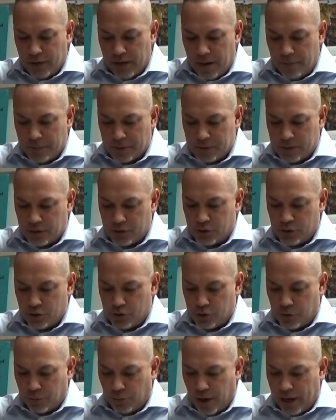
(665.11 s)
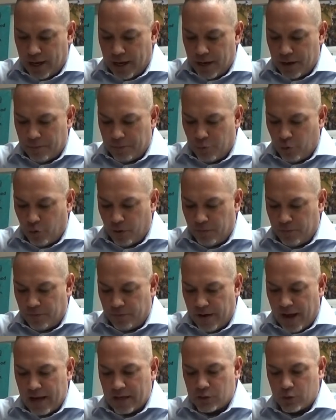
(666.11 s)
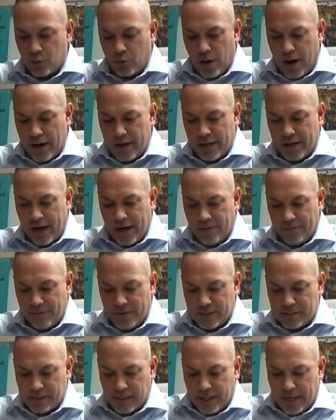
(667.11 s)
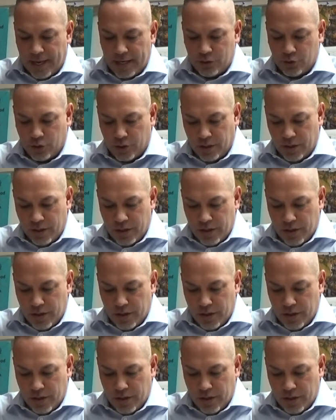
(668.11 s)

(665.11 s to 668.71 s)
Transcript: depositions to bring out important facts surrounding an investigation.